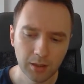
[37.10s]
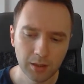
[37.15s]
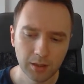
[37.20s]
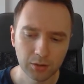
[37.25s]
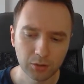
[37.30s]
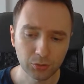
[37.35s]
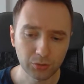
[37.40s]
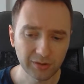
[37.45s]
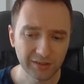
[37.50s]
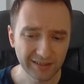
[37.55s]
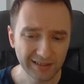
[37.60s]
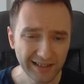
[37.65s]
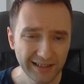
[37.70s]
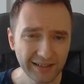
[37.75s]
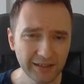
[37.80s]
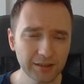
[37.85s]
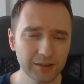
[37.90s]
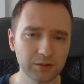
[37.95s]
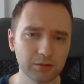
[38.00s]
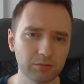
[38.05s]
So the
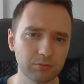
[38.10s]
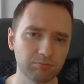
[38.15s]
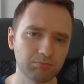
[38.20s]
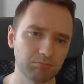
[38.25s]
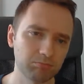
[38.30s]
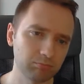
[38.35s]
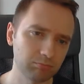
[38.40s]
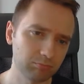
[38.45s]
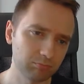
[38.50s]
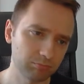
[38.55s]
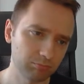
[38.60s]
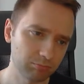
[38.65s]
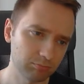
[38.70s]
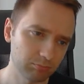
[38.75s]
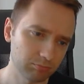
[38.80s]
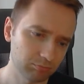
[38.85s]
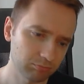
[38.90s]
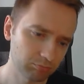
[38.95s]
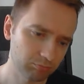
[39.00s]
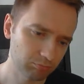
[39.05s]
links
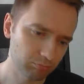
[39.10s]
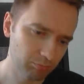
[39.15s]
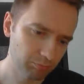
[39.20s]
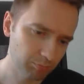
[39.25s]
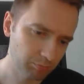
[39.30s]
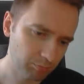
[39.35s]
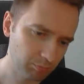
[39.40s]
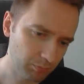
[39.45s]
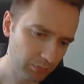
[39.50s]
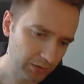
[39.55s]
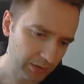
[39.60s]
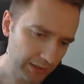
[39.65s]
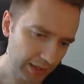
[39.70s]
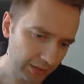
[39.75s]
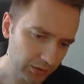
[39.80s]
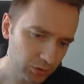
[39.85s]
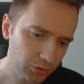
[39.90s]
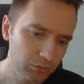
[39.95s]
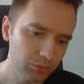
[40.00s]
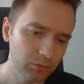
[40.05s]

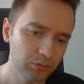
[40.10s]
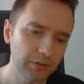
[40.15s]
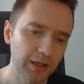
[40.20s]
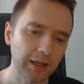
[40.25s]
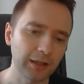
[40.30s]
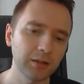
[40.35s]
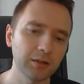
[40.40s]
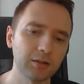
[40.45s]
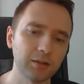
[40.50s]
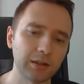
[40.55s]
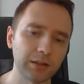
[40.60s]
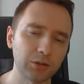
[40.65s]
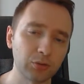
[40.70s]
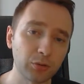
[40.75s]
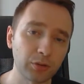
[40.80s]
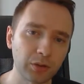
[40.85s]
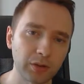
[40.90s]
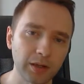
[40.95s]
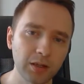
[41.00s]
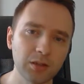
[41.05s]
let you do that, let you
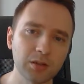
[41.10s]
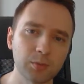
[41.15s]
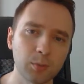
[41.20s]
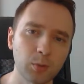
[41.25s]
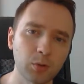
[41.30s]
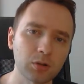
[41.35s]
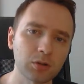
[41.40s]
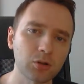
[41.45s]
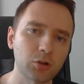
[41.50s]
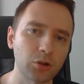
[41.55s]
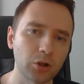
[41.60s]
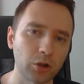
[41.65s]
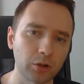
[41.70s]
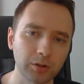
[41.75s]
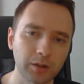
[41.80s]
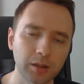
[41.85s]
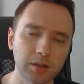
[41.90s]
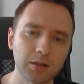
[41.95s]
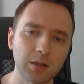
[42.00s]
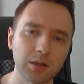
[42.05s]
create small
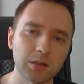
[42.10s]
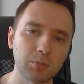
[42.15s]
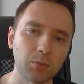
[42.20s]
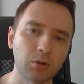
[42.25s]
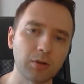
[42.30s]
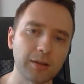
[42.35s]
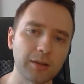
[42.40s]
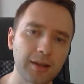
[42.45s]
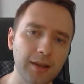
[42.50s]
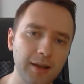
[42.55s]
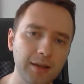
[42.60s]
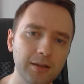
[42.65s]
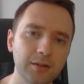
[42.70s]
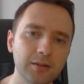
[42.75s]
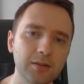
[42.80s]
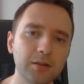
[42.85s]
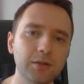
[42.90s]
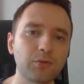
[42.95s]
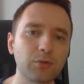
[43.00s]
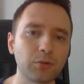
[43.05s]
shortcuts and small
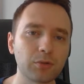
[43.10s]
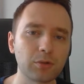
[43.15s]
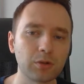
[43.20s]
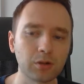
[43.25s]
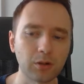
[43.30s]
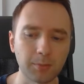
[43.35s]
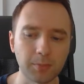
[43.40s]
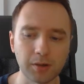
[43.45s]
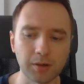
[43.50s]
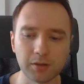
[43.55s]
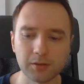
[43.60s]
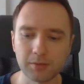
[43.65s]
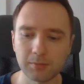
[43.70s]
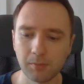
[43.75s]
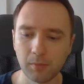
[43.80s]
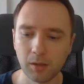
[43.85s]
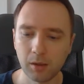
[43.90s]
aliases for the topics.